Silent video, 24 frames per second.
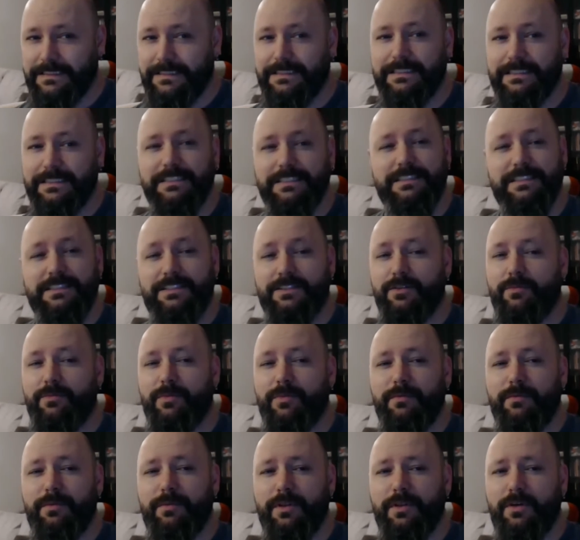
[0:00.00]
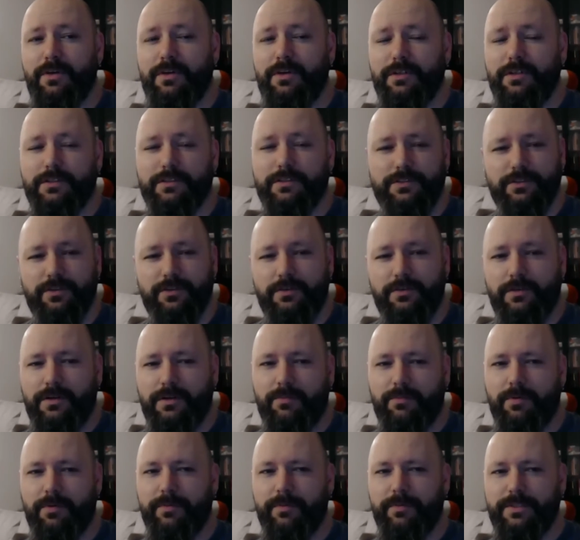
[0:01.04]
it still might be long, so I'll
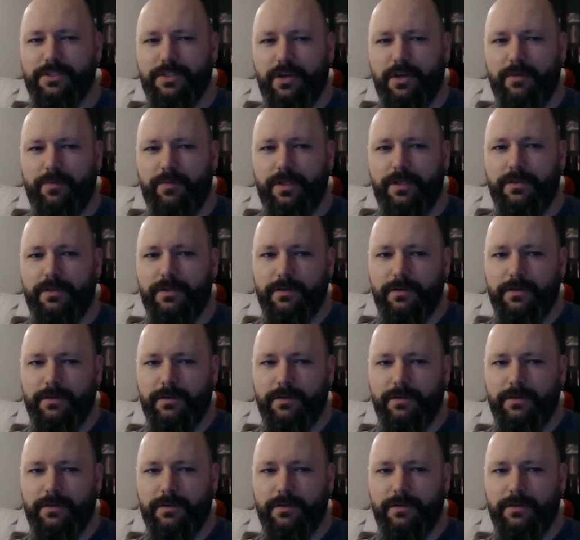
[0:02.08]
probably chop it.